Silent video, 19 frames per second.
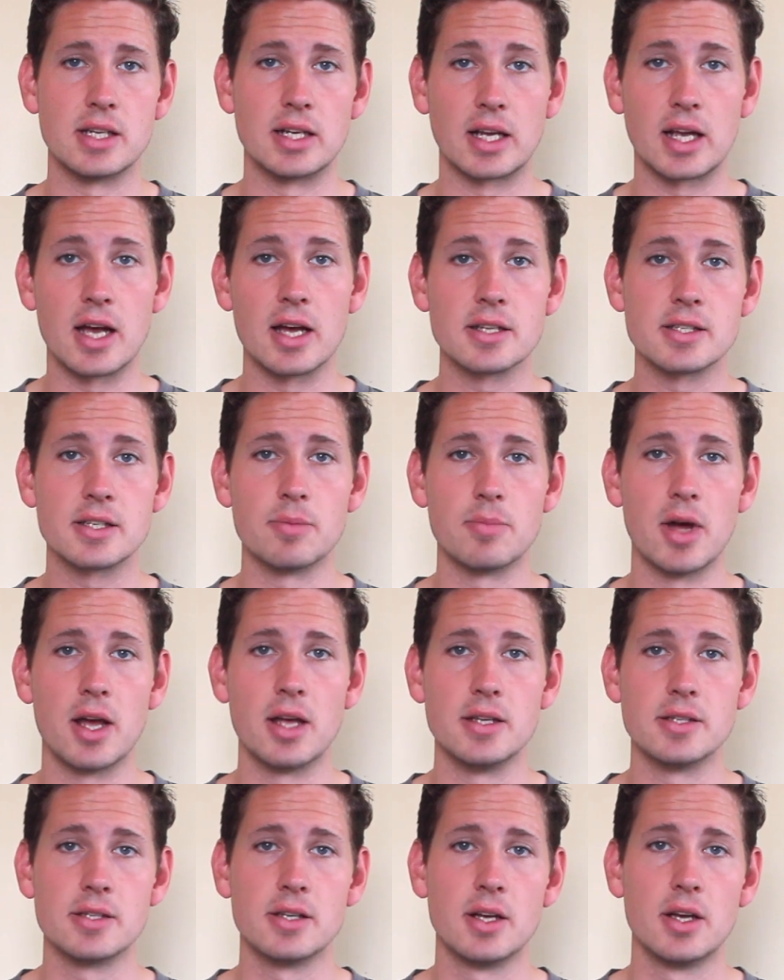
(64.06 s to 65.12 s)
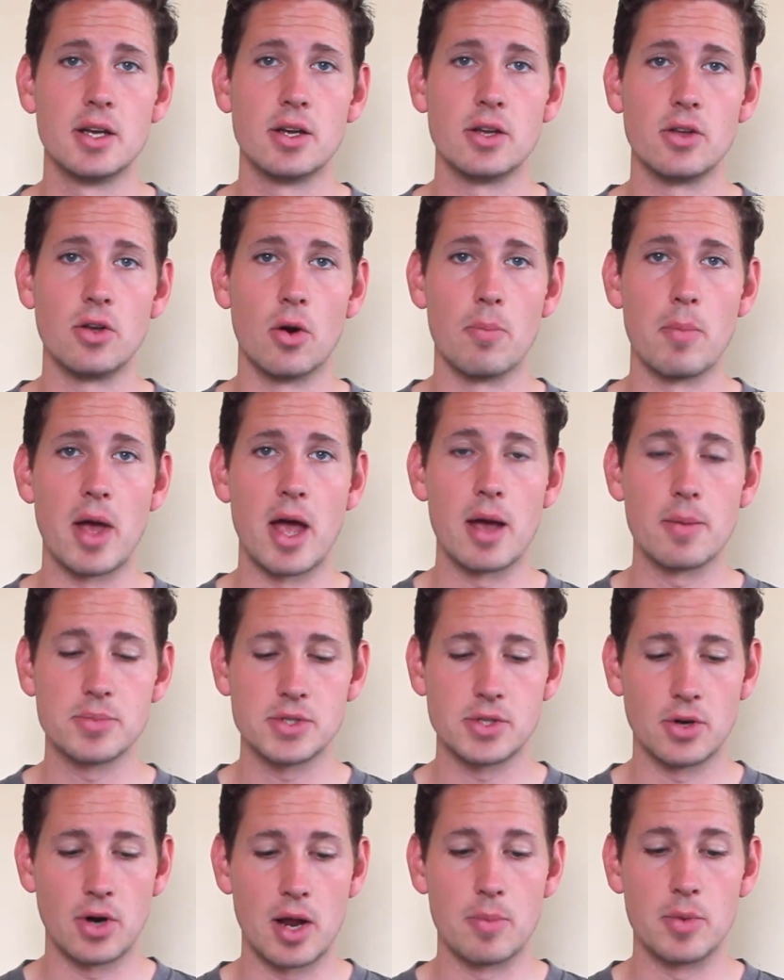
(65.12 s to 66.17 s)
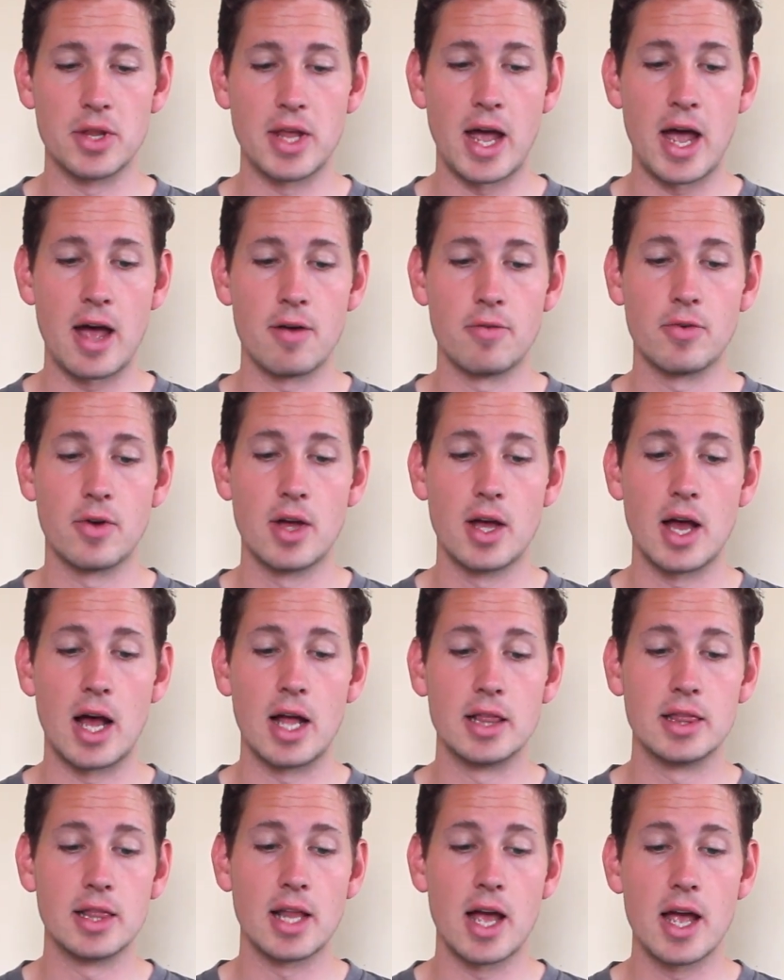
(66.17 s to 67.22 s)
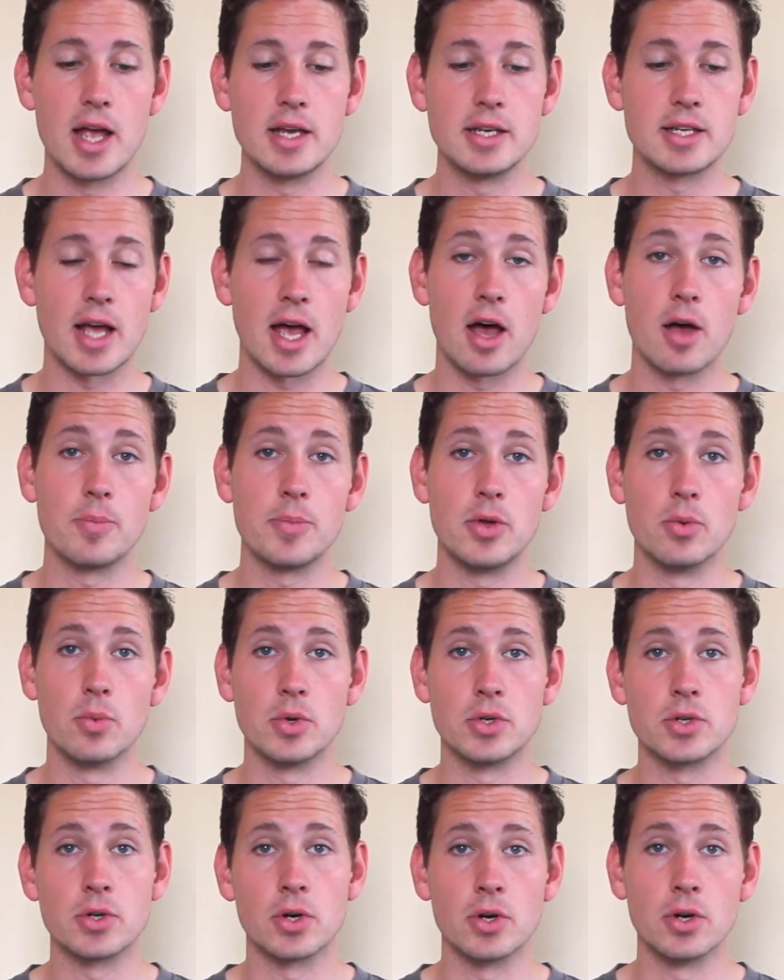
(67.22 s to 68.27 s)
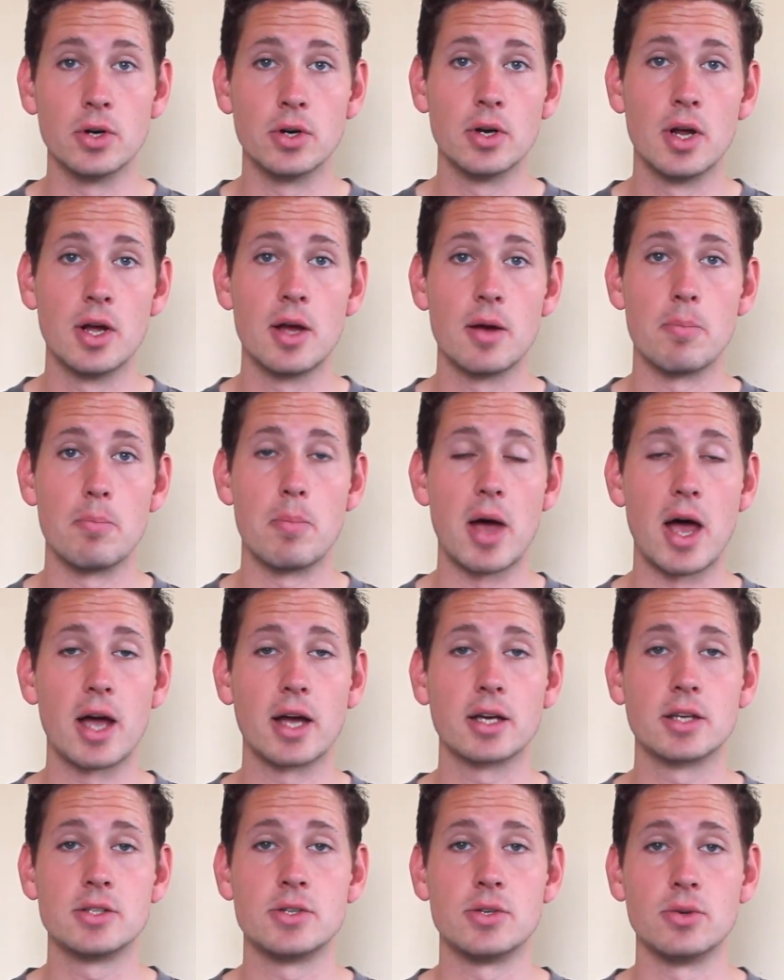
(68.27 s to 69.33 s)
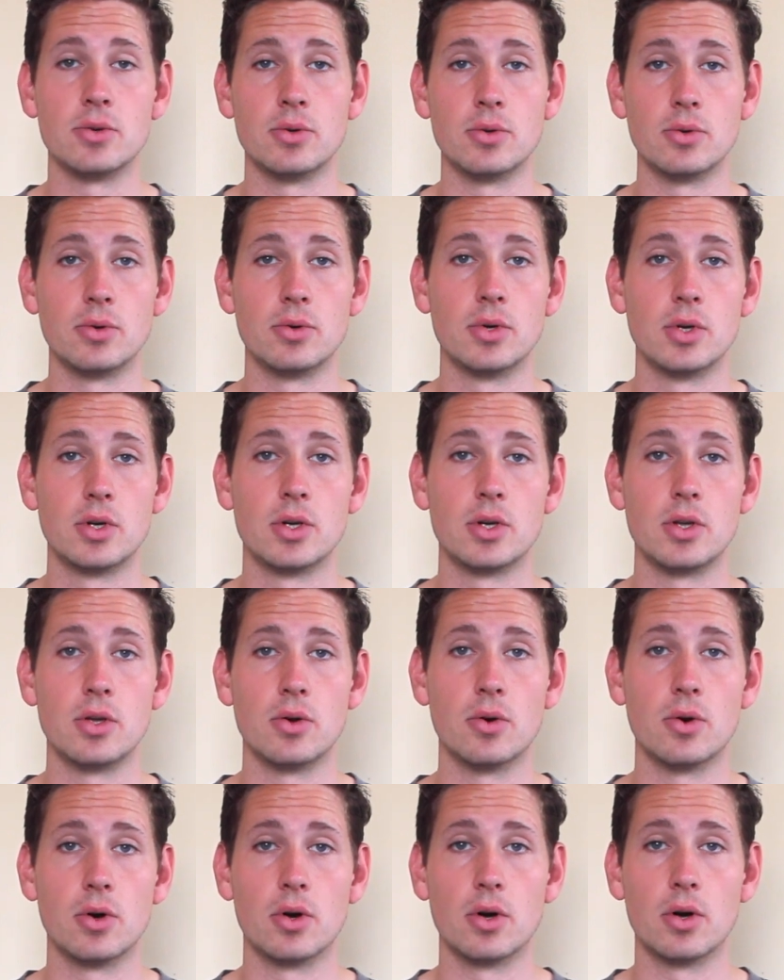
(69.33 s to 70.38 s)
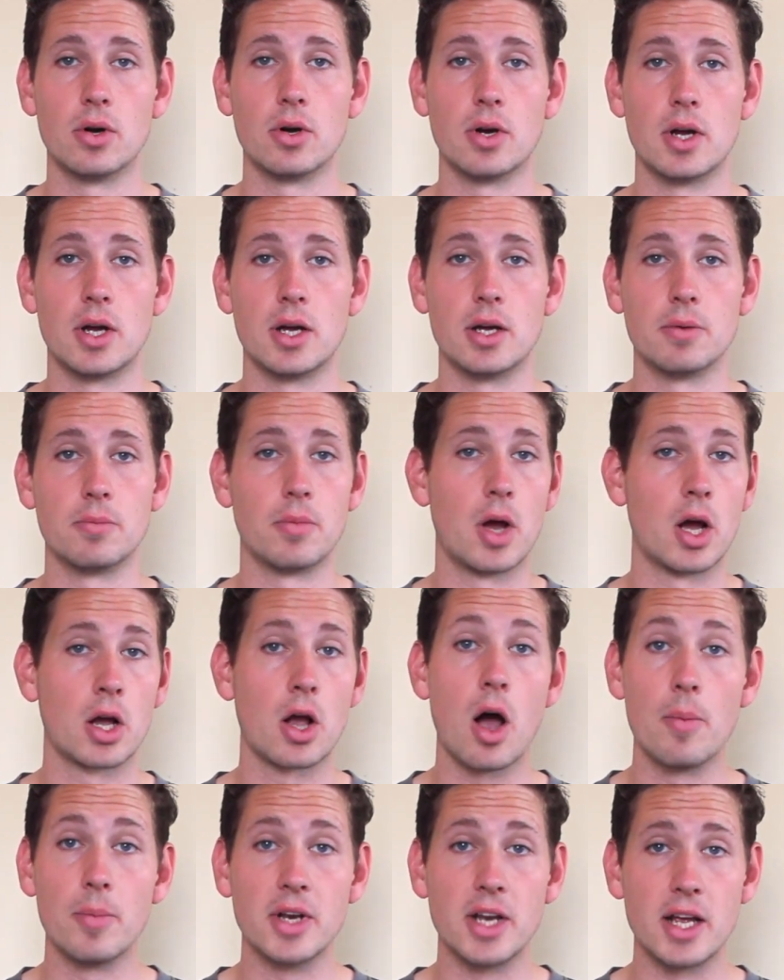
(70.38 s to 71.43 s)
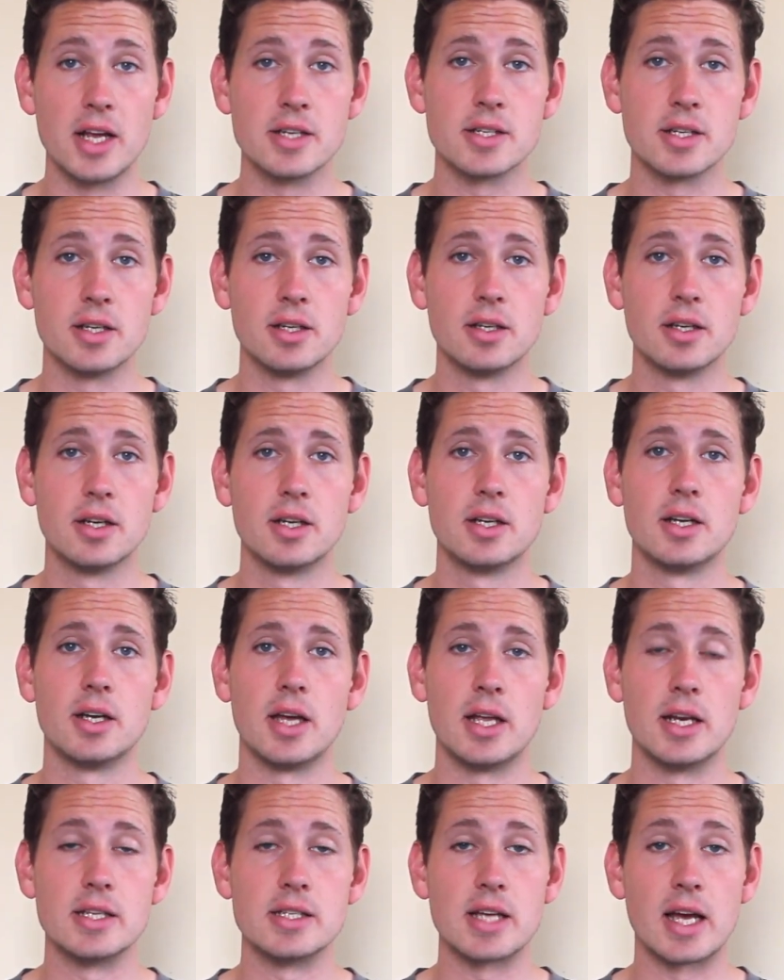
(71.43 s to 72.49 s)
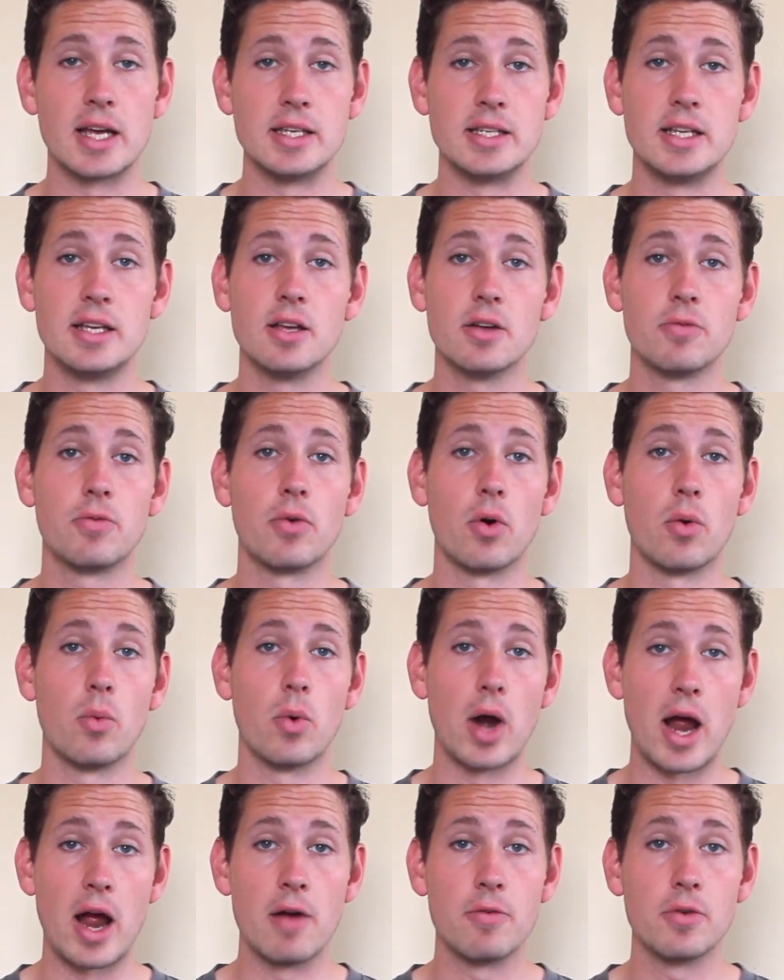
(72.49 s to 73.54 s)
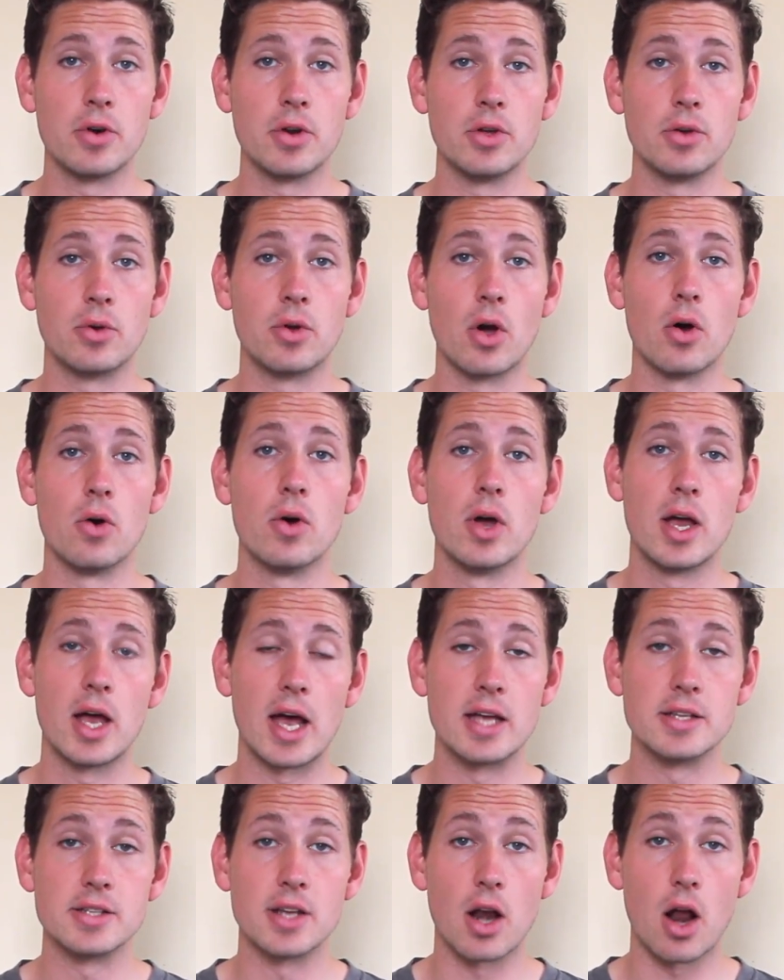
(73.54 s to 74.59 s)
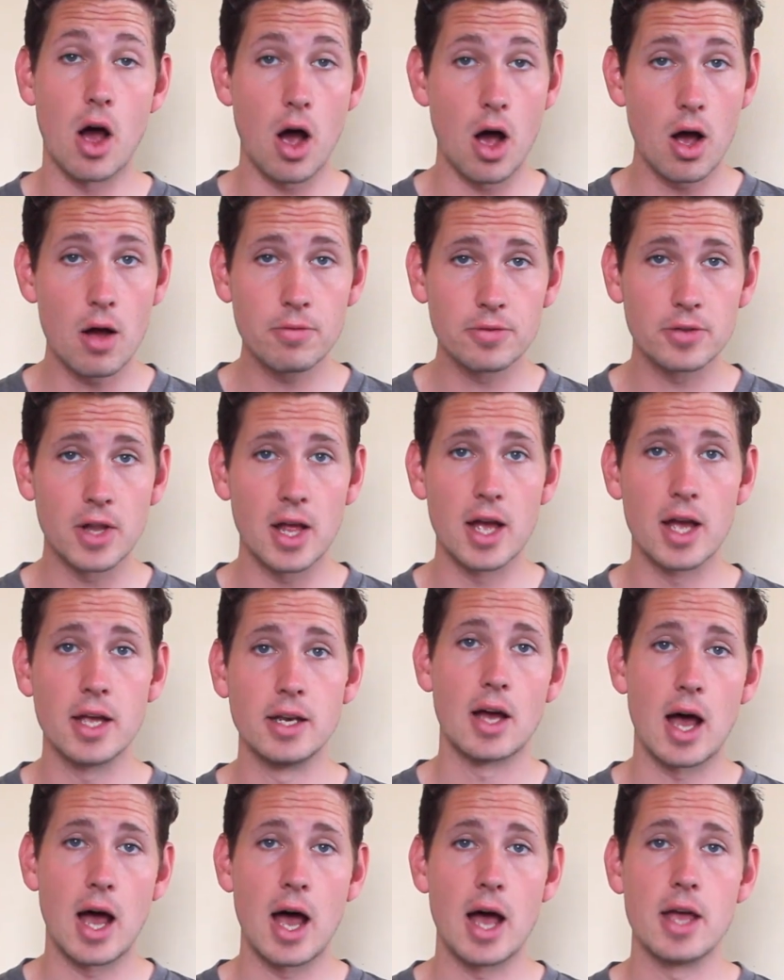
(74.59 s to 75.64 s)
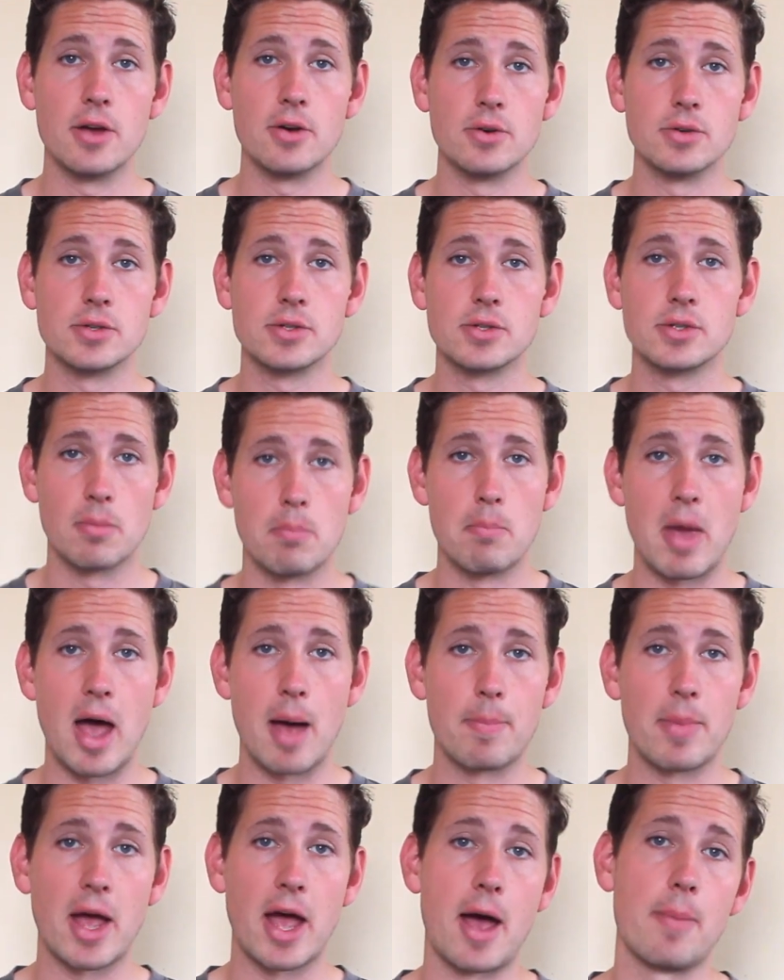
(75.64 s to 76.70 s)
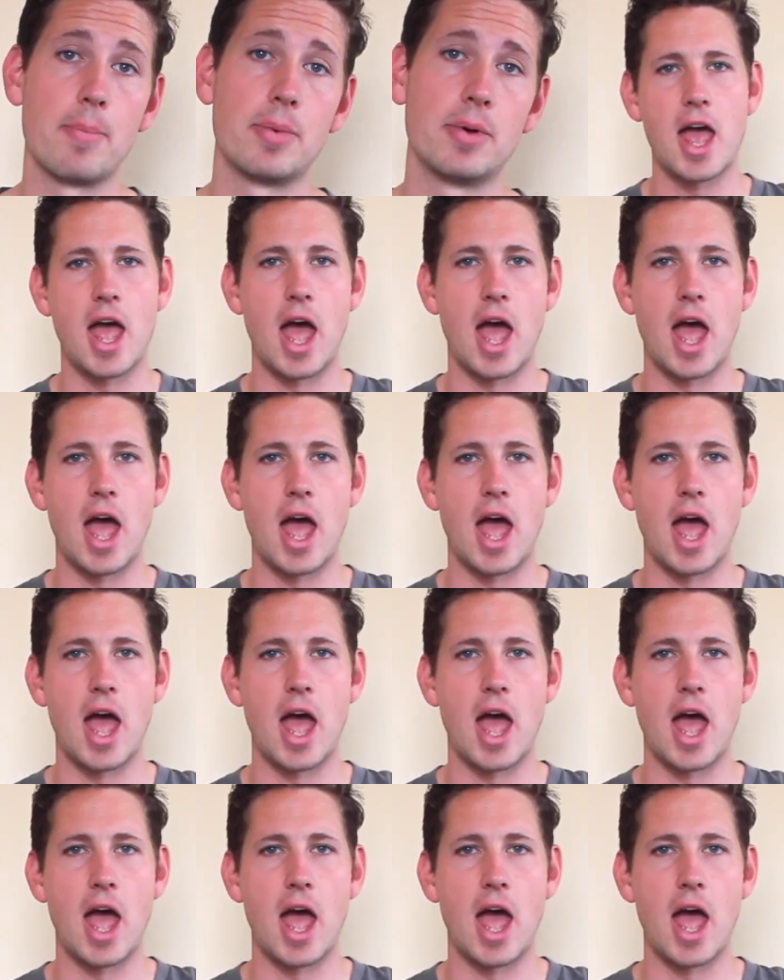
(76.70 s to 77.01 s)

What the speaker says: and customize your maps. You're able to have a line to help you return back to your accommodation. It is ideal for wherever you go as an offline iOS map app.